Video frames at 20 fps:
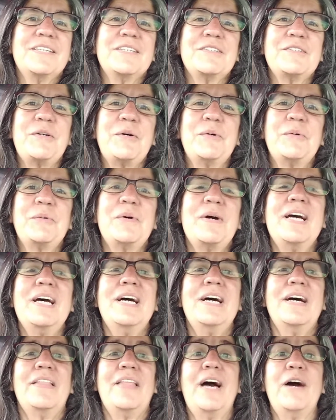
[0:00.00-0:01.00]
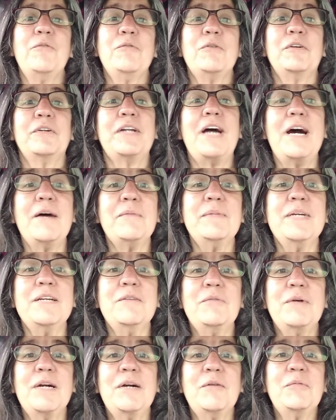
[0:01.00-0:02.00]
So that will not be
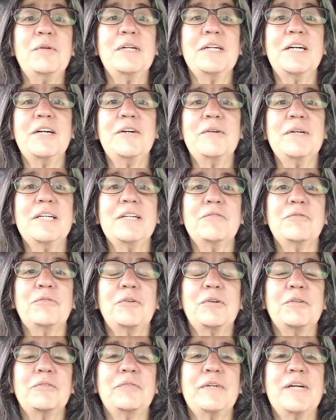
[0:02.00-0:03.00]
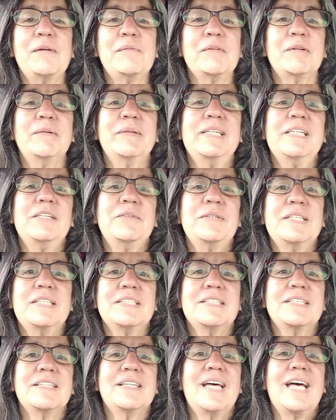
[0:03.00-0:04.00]
where we're going for family
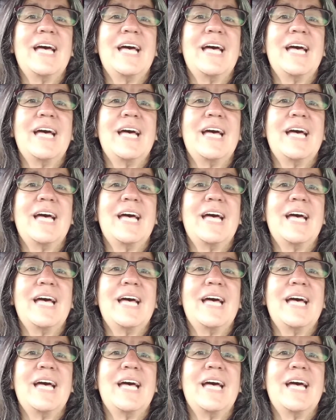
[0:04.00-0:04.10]
reunions